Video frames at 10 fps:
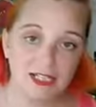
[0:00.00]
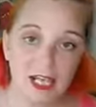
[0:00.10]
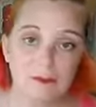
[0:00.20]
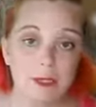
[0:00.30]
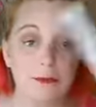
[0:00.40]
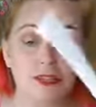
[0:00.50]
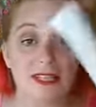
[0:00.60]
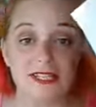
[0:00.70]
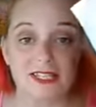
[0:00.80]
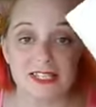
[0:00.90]
I'm going to put
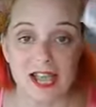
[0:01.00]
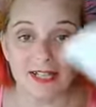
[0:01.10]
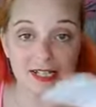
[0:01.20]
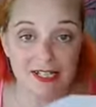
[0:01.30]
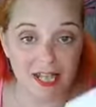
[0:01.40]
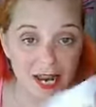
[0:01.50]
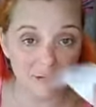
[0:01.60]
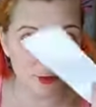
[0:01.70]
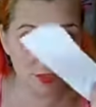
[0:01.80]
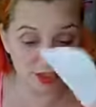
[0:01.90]
this aside because I'm
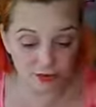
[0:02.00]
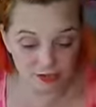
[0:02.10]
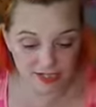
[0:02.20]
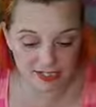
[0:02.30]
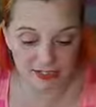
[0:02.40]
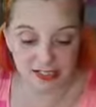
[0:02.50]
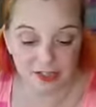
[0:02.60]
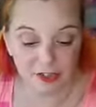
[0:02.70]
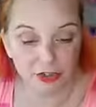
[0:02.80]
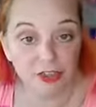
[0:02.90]
going to use this
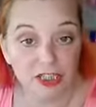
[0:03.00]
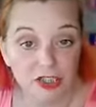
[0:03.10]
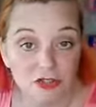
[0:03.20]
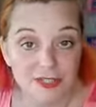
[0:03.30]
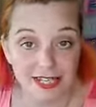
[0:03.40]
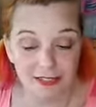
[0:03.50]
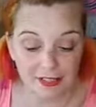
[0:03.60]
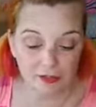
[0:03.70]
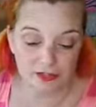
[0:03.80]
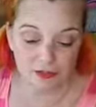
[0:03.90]
later. You need to use that
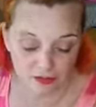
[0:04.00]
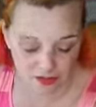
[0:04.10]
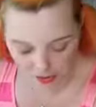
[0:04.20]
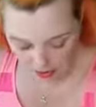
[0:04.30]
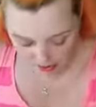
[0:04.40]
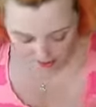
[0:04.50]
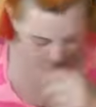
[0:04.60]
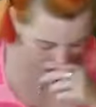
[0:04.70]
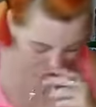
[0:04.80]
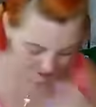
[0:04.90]
later, so
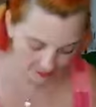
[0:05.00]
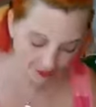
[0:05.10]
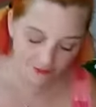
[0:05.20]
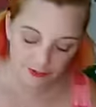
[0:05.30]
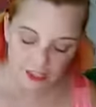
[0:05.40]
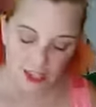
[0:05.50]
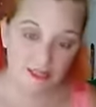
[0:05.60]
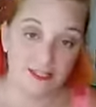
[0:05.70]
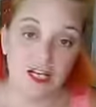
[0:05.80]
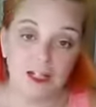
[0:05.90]
here you go. And
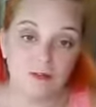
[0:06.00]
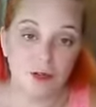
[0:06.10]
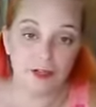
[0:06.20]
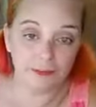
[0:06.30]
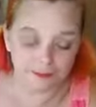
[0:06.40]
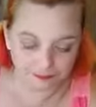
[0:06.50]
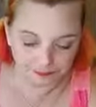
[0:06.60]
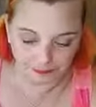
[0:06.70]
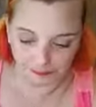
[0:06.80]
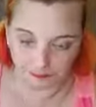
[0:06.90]
then unfold it.
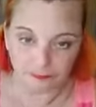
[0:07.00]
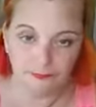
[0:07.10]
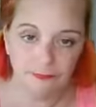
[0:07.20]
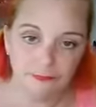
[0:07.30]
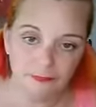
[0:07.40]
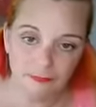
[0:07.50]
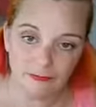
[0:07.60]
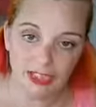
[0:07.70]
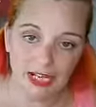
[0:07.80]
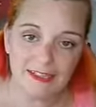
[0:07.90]

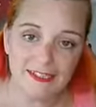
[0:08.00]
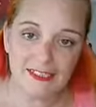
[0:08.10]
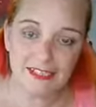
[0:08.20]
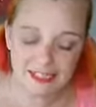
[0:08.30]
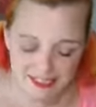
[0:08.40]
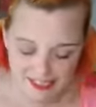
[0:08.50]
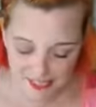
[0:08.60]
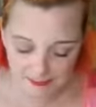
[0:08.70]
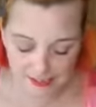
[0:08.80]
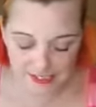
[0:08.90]
And then the next step
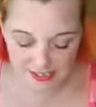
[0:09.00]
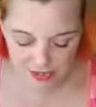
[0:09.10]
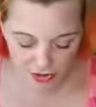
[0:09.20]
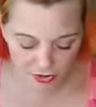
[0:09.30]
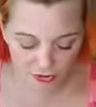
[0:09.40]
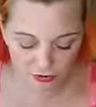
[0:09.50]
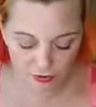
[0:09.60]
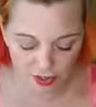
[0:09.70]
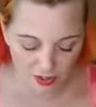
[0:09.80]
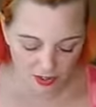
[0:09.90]
is to,
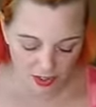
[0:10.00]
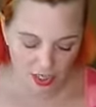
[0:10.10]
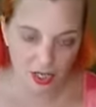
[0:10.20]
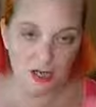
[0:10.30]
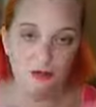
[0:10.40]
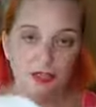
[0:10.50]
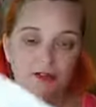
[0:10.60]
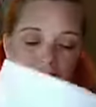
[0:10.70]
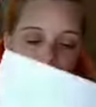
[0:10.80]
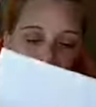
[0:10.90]
well,
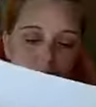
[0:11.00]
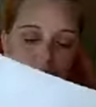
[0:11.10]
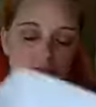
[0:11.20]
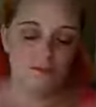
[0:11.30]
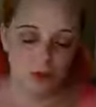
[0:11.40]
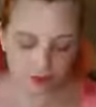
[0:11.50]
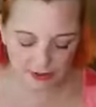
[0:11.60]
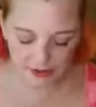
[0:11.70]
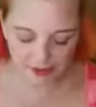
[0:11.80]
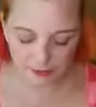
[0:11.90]
fold it
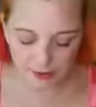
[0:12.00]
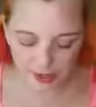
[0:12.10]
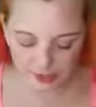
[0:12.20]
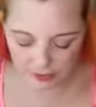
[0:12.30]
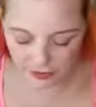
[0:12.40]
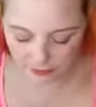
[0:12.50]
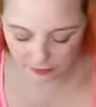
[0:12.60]
the other way too.